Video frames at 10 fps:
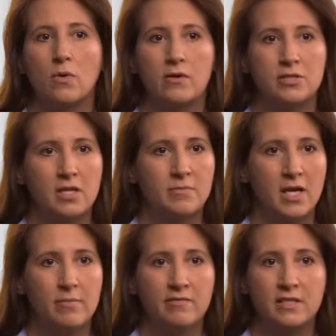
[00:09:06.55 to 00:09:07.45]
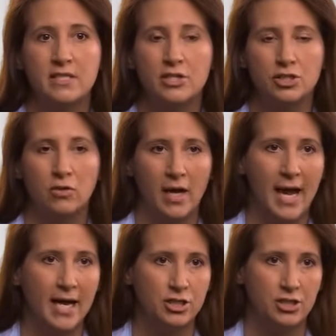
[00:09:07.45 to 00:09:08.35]
there's some type of additional
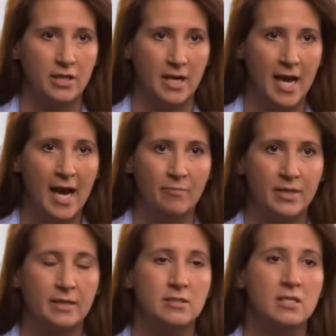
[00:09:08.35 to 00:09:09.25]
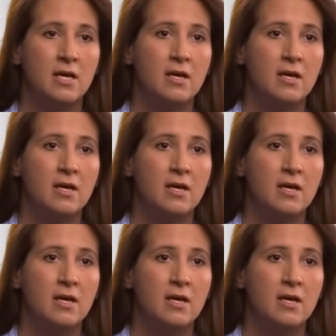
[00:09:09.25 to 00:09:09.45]
action that happens,